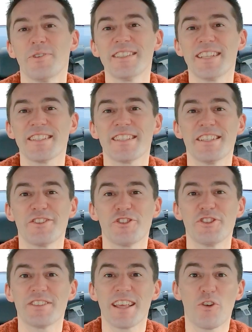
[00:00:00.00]
When Tesla
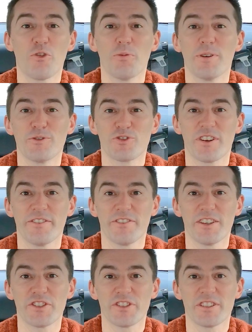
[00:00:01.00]
introduced their all-wheel drive
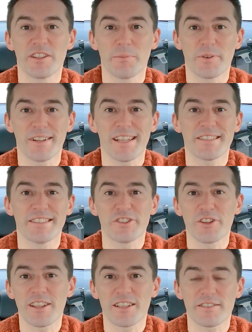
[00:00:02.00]
versions of the Model S in
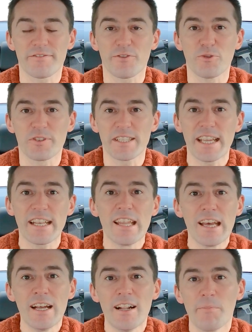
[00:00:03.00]
2014,
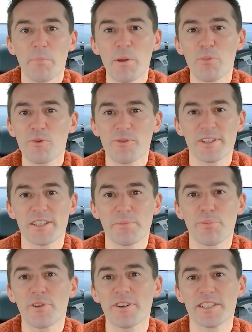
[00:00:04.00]
people were quite
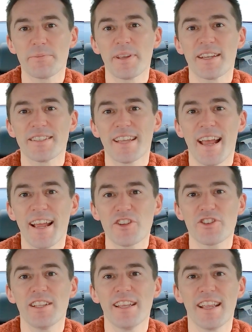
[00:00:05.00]
surprised because it
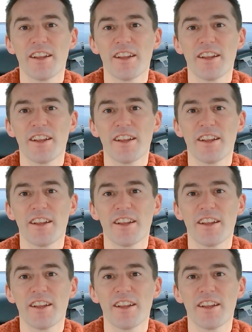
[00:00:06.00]
actually